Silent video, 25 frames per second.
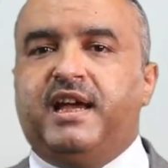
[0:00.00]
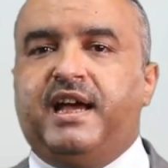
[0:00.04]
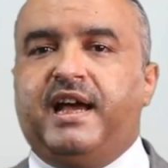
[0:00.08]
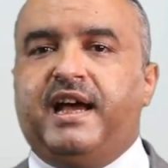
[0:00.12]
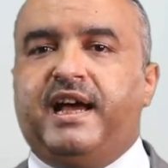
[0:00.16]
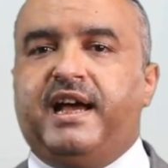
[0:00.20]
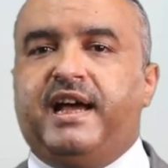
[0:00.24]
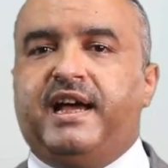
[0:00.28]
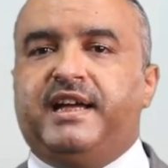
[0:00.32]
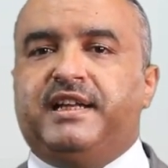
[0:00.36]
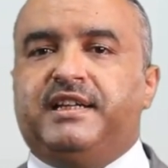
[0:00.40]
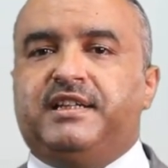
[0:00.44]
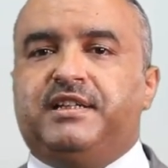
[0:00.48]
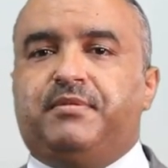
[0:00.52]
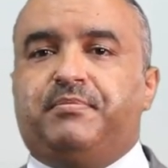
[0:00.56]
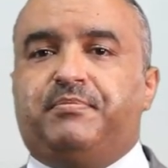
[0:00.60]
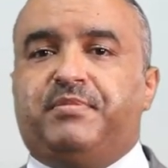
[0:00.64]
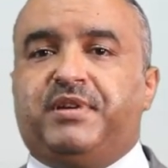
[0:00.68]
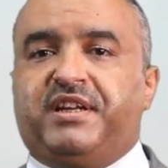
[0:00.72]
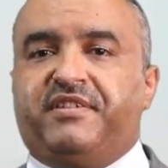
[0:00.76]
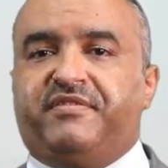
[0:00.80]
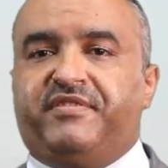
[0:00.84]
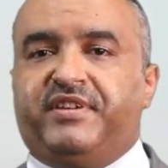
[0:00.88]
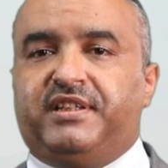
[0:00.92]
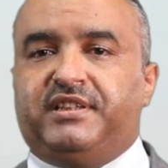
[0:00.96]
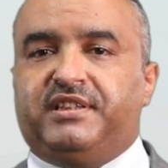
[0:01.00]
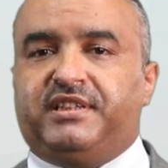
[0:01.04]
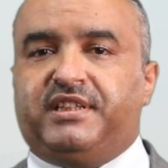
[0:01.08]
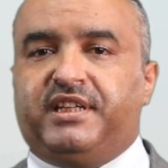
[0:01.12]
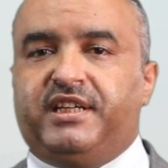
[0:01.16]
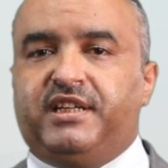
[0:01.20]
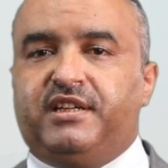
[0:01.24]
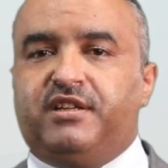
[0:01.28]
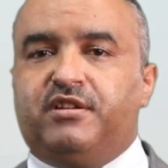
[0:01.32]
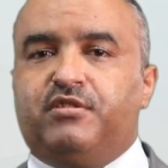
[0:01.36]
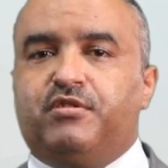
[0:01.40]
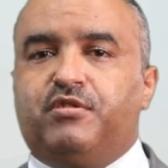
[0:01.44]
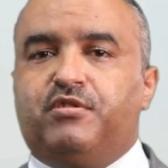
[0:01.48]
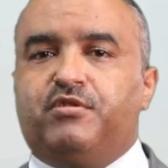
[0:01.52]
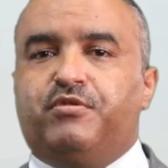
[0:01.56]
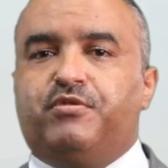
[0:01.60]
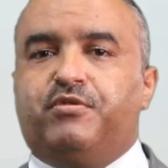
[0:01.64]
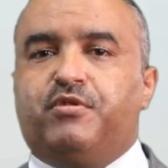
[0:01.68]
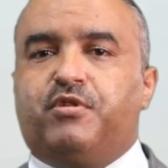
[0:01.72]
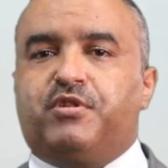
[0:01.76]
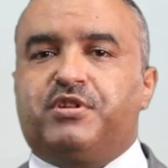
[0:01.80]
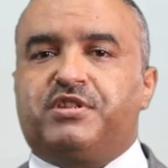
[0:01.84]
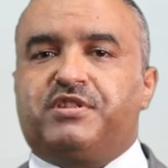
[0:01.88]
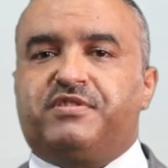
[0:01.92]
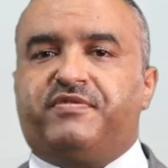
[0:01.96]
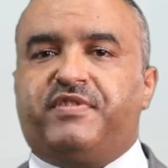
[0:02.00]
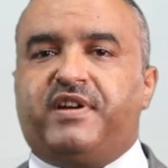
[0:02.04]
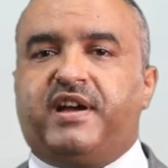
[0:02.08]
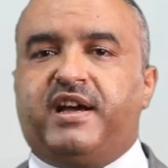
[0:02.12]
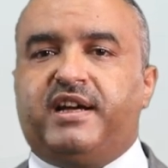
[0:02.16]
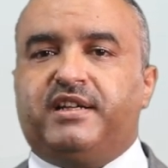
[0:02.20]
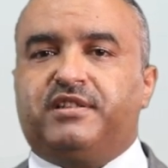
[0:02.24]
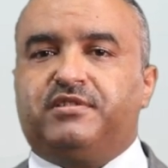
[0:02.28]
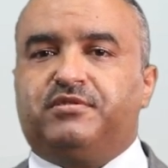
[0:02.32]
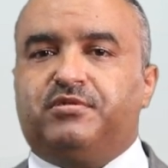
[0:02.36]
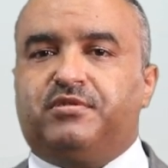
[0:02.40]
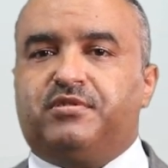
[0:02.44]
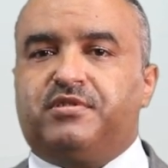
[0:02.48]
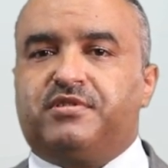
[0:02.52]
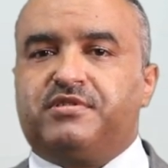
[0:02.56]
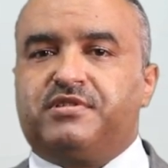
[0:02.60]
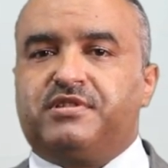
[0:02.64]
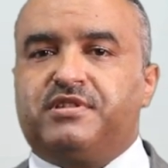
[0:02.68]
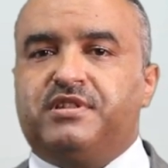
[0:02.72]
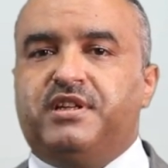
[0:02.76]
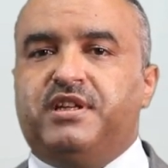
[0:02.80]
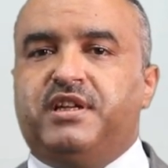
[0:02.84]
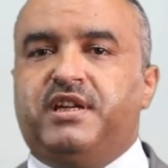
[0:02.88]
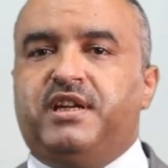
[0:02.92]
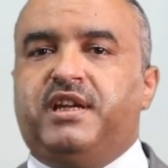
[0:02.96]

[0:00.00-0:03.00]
and preventing those factors